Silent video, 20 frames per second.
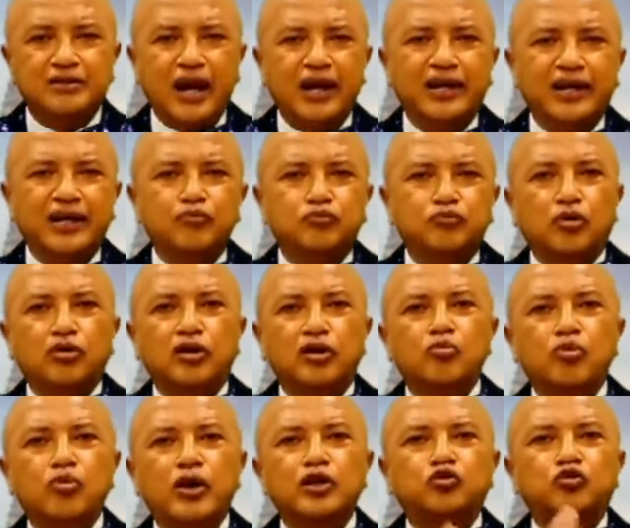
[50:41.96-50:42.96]
And it was
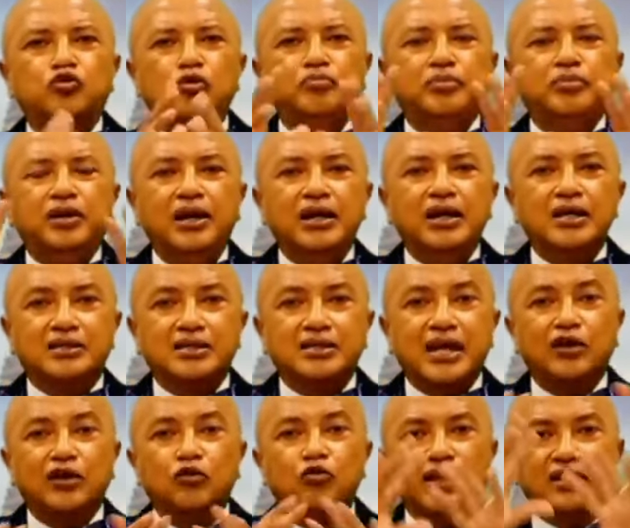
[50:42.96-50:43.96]
in
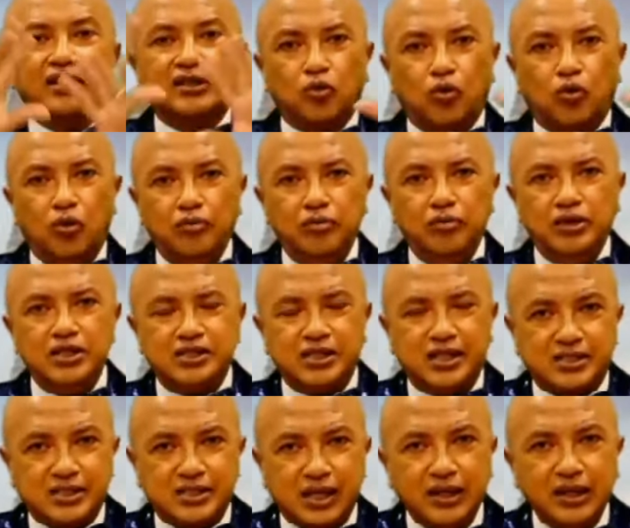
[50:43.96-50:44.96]
2000 BCE
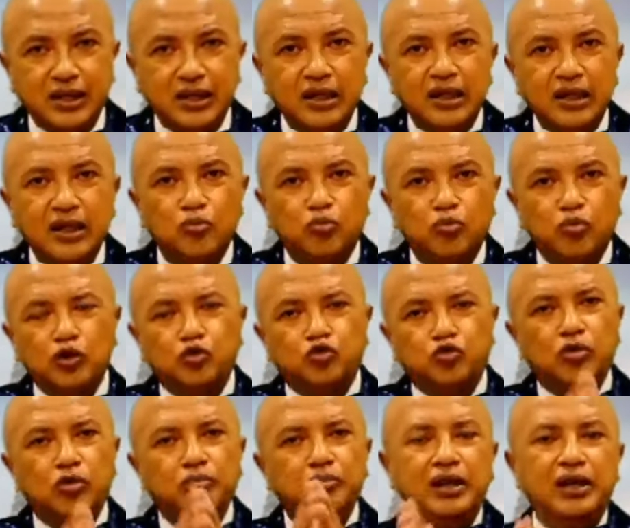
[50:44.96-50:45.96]
that existed.
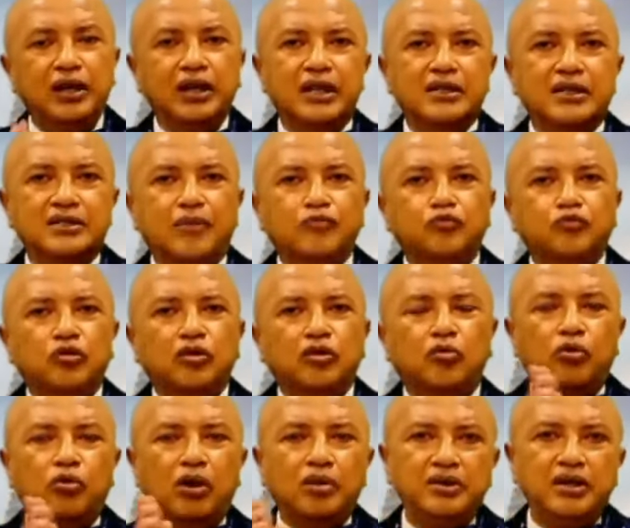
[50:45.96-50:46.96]

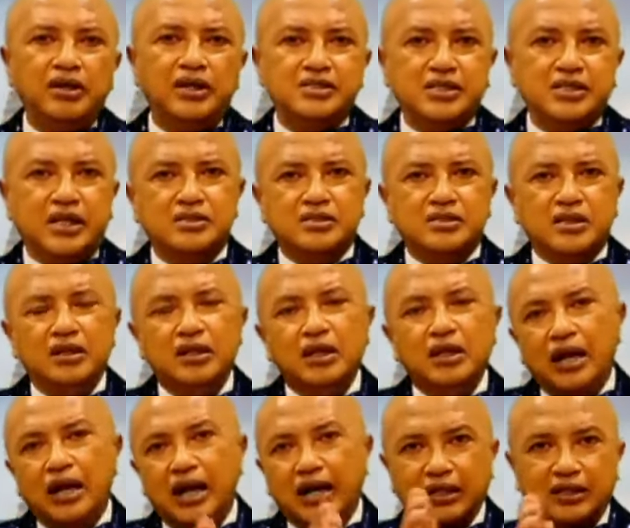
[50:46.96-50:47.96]
2000 BCE
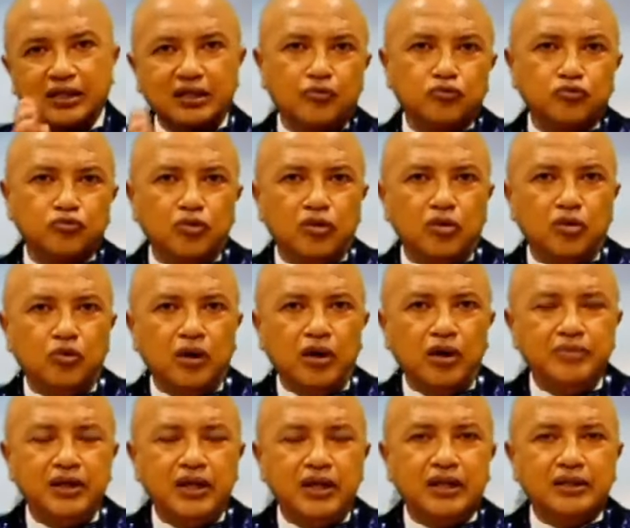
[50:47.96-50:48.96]

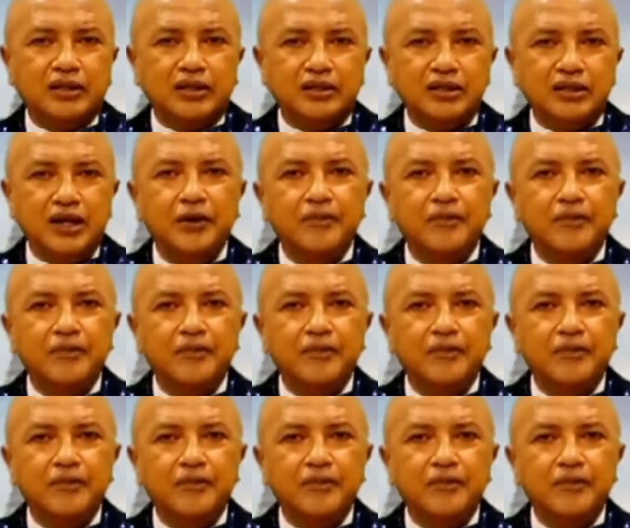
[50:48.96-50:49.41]
to